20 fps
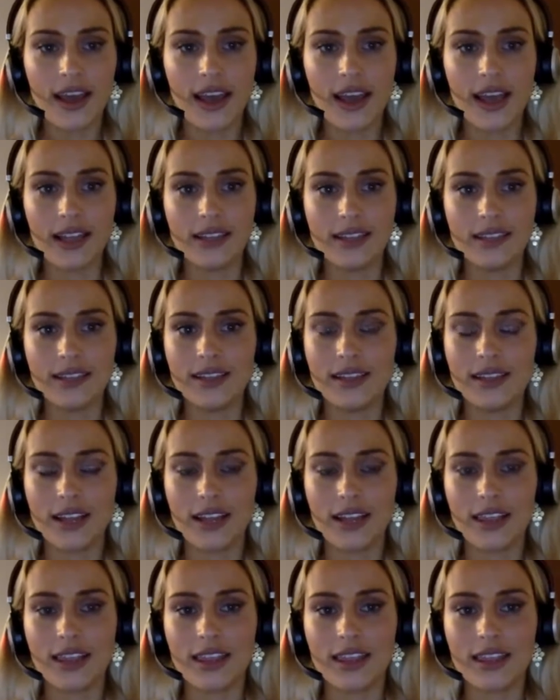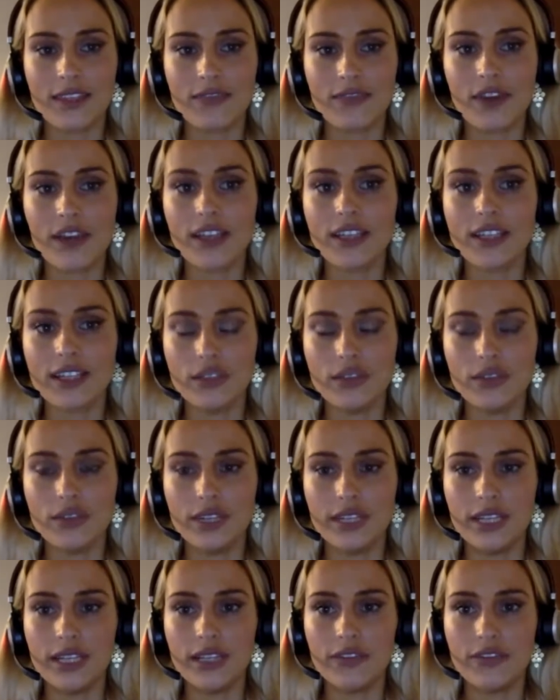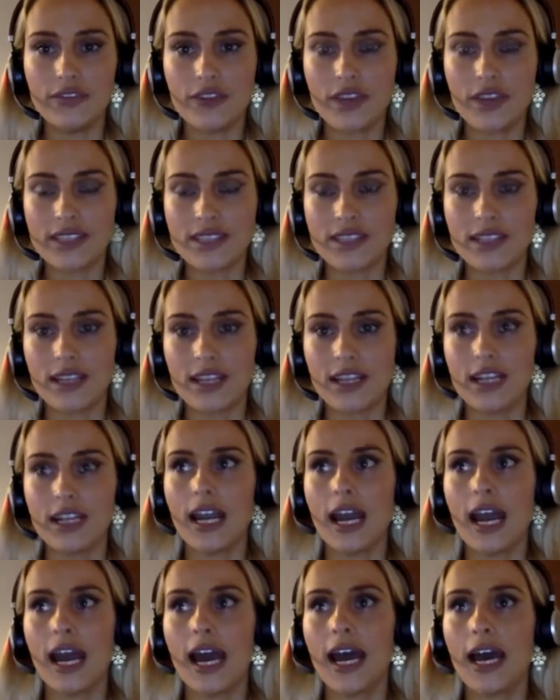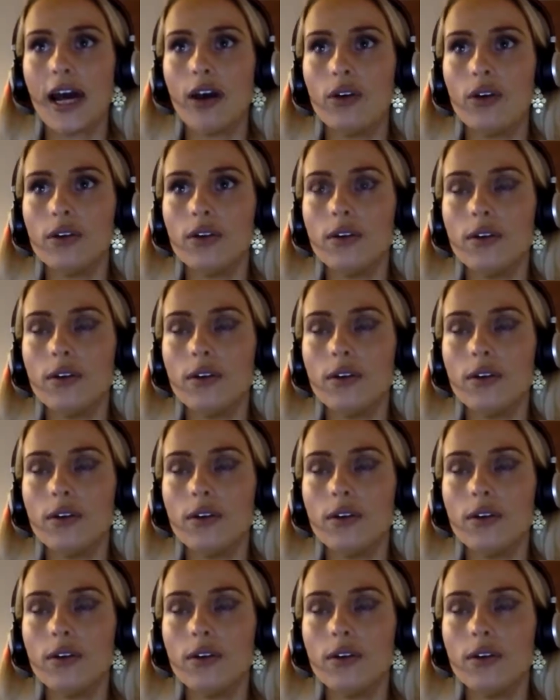and I find it really fascinating how